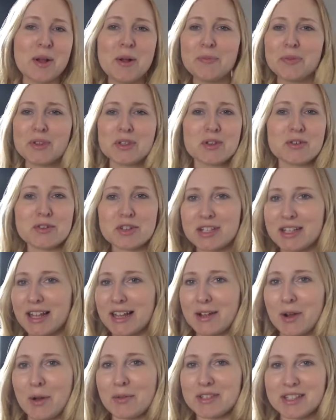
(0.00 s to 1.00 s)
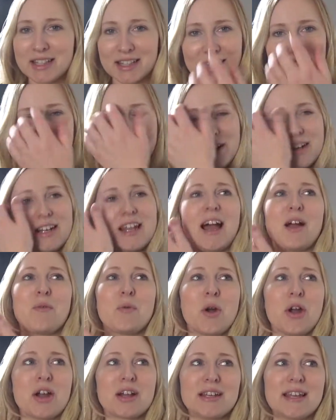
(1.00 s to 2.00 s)
So I was just like constantly, luckily I
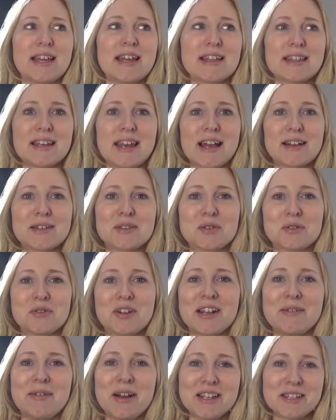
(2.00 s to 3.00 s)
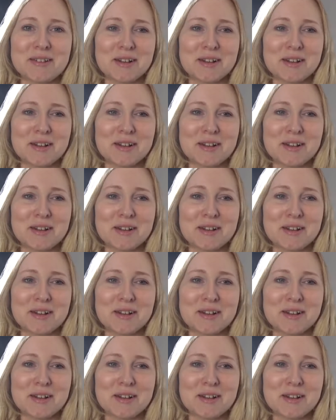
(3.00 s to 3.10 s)
work near the Next store anyway,